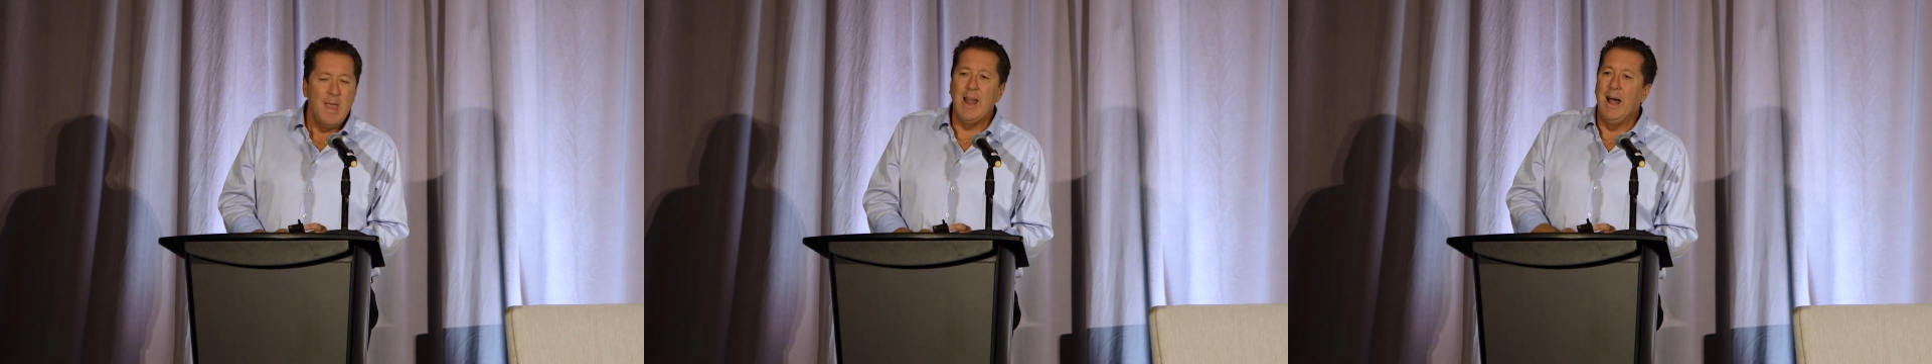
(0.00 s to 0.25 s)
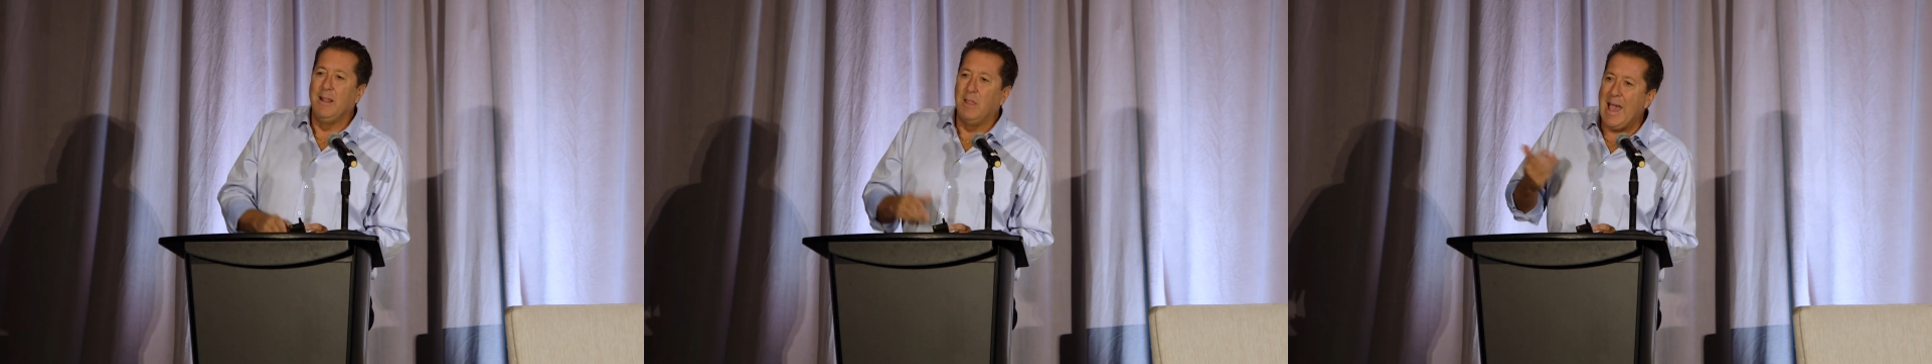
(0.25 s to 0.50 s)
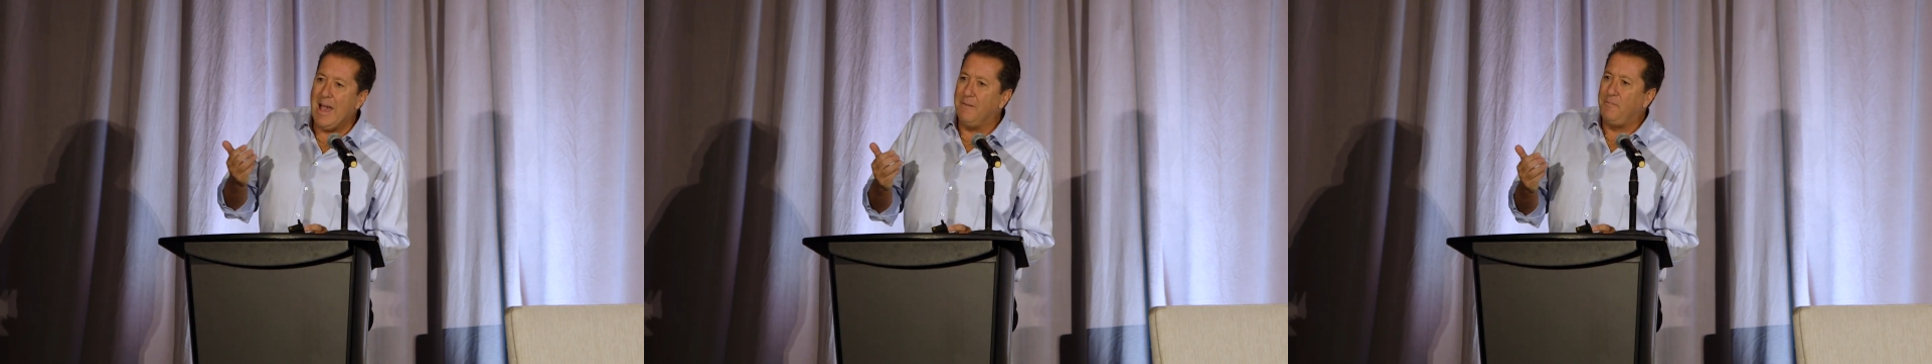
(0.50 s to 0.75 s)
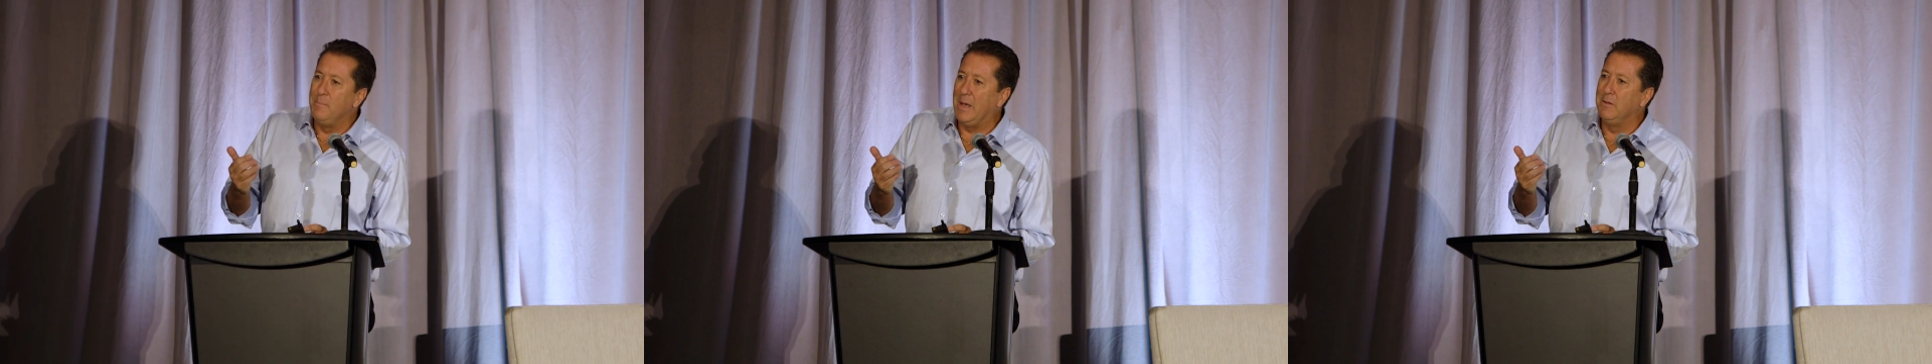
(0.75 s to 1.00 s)
And I
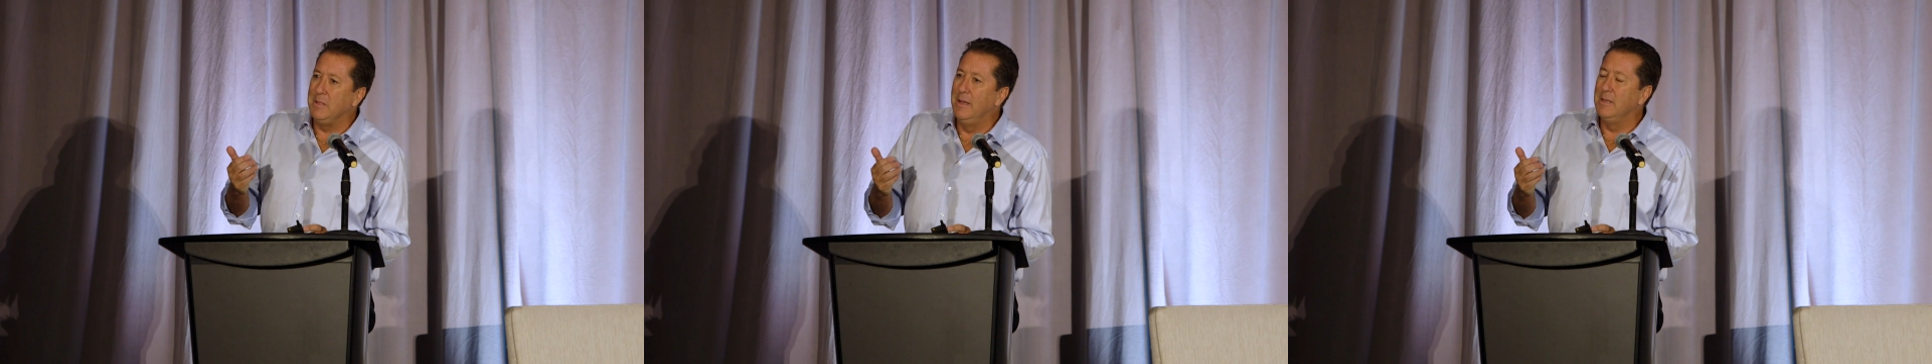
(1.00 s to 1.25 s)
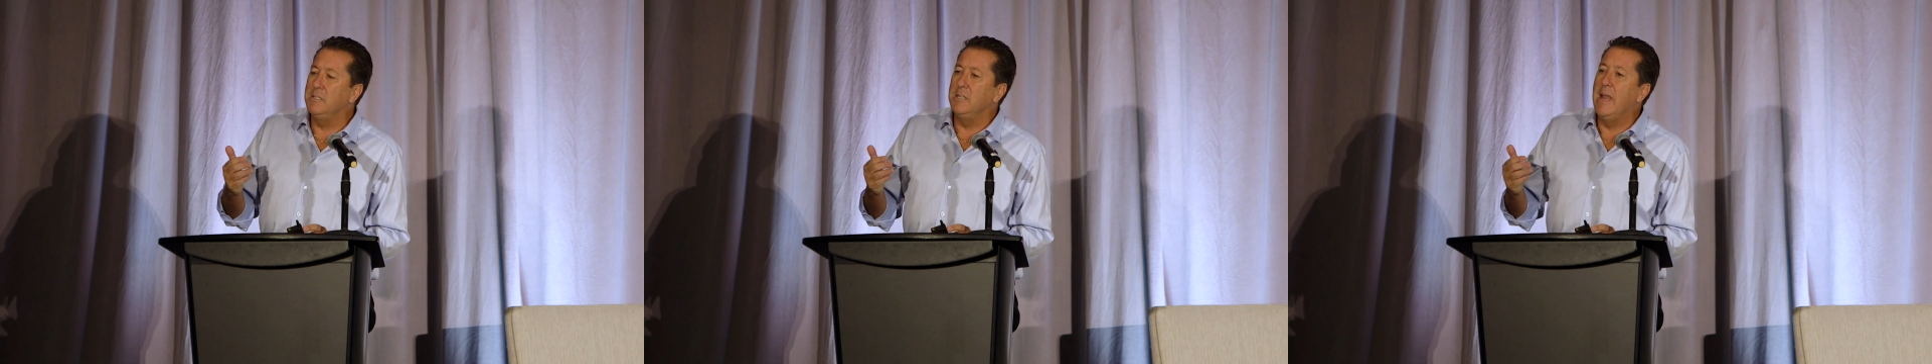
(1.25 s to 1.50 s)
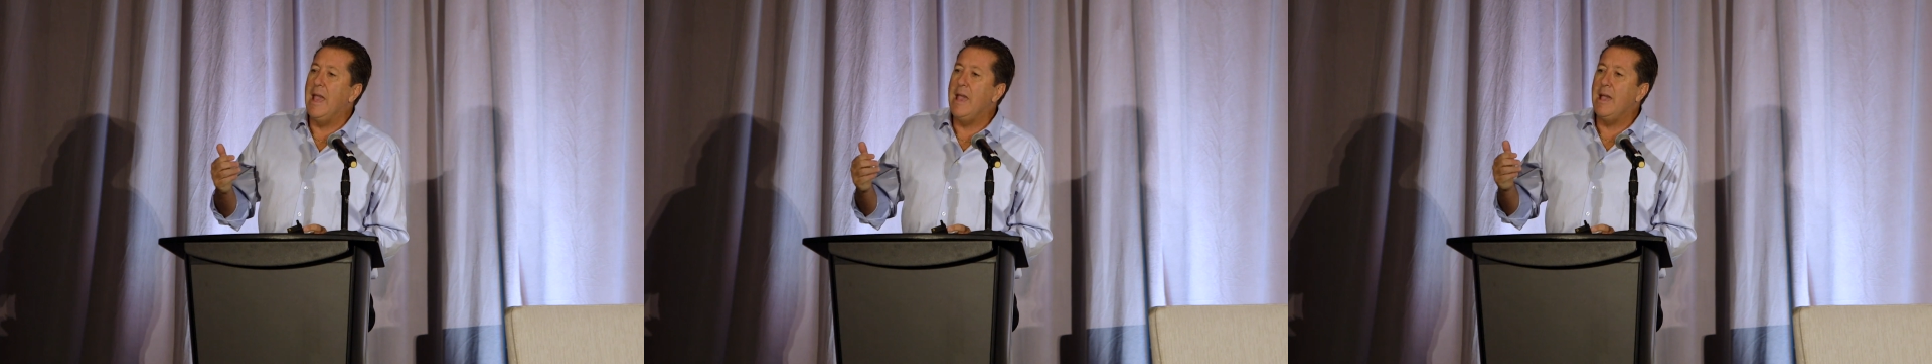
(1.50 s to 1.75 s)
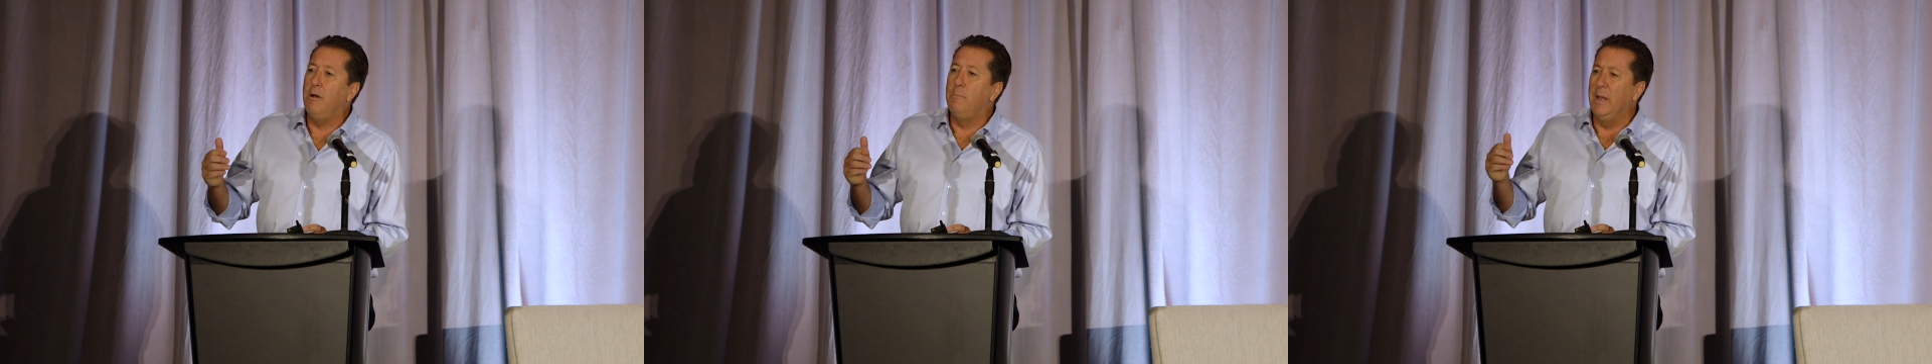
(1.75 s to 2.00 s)
laugh about this now,